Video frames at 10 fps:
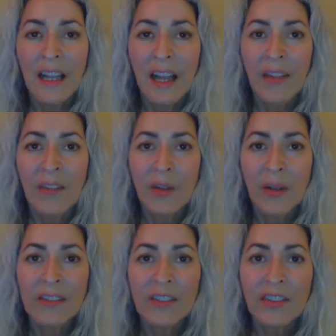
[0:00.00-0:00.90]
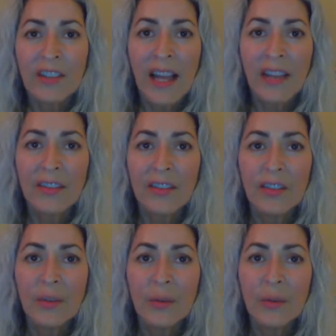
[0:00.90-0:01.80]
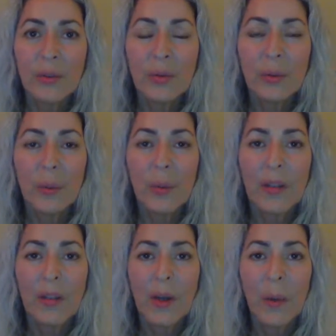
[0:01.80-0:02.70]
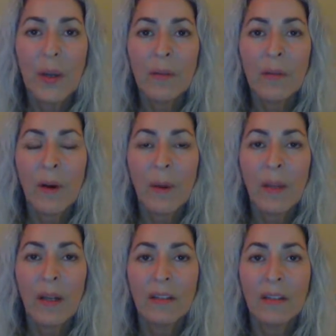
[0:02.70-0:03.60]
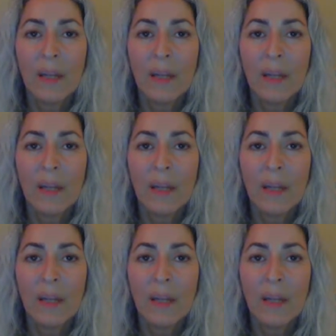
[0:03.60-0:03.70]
And the transition has to do with going from a